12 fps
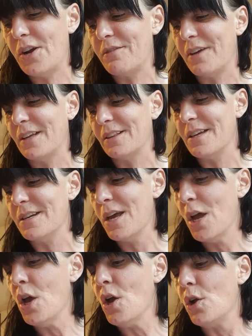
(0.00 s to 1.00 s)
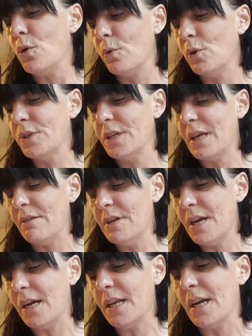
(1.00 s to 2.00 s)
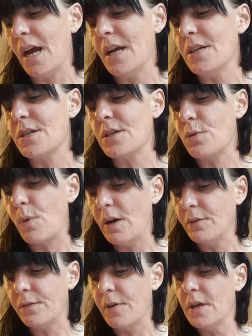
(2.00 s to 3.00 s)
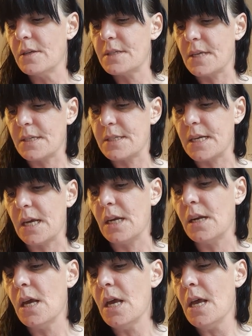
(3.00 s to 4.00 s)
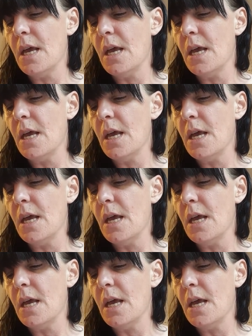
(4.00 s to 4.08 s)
England, who ruled 1199 to 1216,